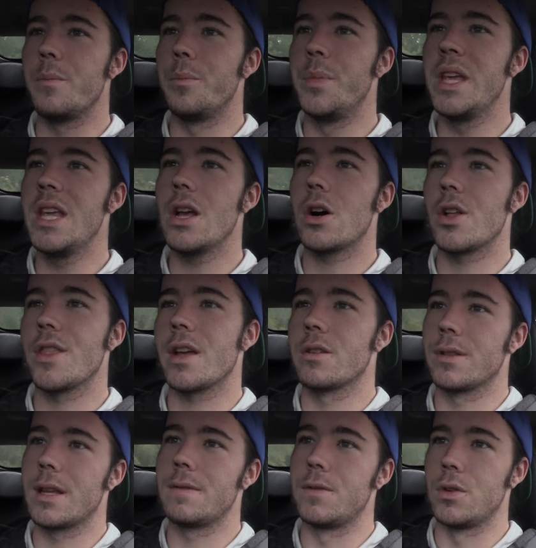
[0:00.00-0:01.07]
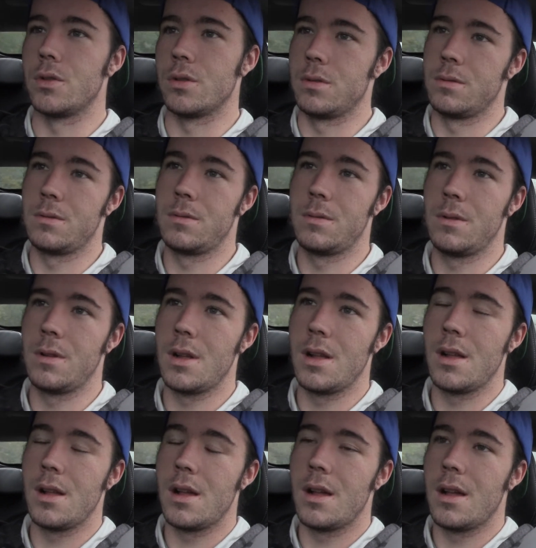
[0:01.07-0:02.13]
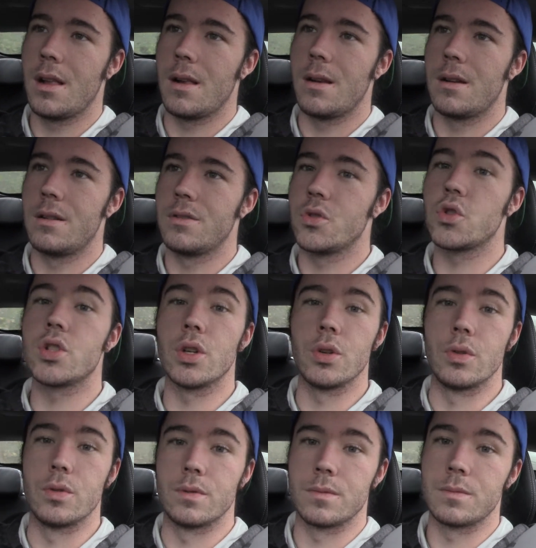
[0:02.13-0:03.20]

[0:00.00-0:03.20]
be on their level soon.